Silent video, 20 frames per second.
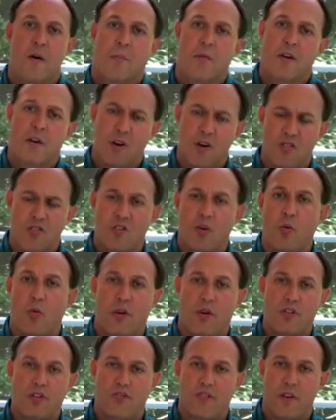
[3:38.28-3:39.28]
But it also
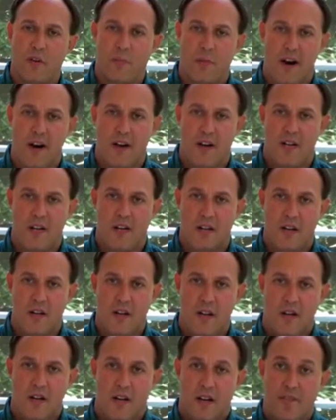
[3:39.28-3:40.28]
works for the buyer.
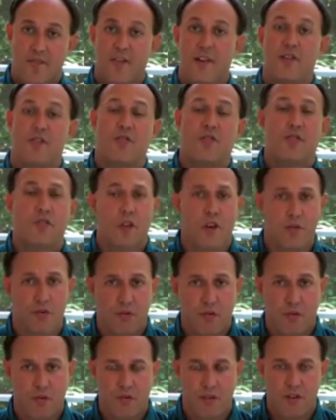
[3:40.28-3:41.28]
If they do go
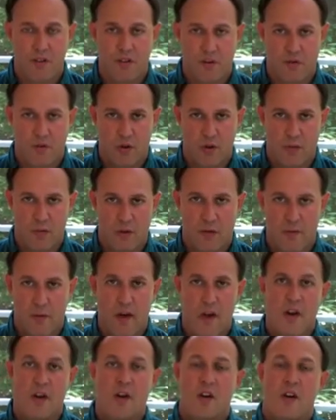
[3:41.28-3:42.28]
through with the agreement,
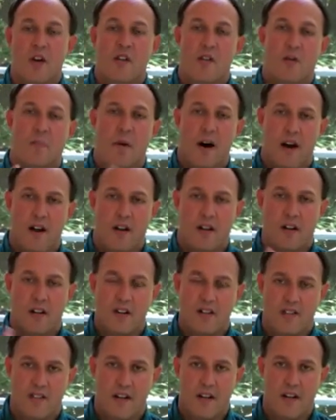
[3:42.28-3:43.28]
the buyer
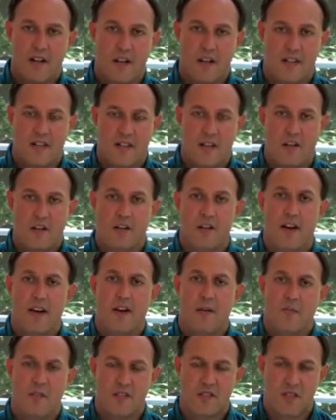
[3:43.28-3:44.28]
can say to the seller,
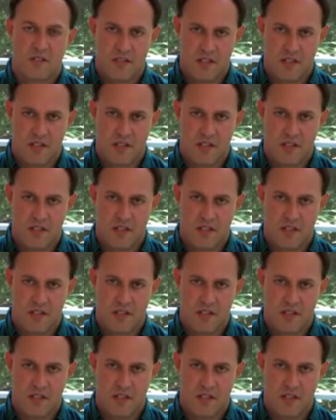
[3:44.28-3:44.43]
hey, Mr.